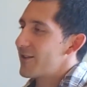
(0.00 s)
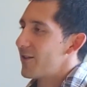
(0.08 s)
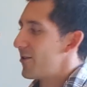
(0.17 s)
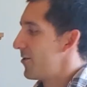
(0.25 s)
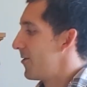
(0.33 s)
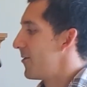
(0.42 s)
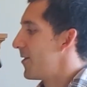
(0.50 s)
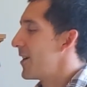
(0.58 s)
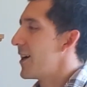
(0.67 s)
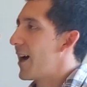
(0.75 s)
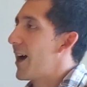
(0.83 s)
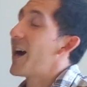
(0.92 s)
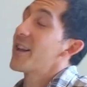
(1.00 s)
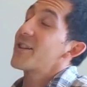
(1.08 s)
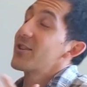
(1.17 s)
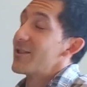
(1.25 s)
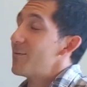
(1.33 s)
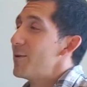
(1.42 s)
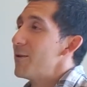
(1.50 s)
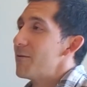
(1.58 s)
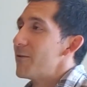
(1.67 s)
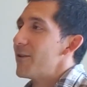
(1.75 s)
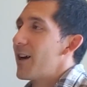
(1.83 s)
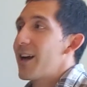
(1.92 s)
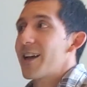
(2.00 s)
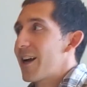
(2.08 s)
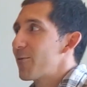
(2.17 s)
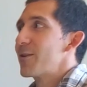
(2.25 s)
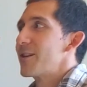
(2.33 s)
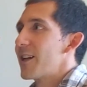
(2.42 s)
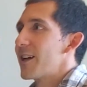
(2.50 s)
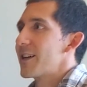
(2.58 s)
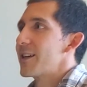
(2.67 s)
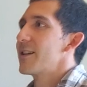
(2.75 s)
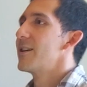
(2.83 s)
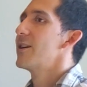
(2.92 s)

So I think it's beautiful. I really like it.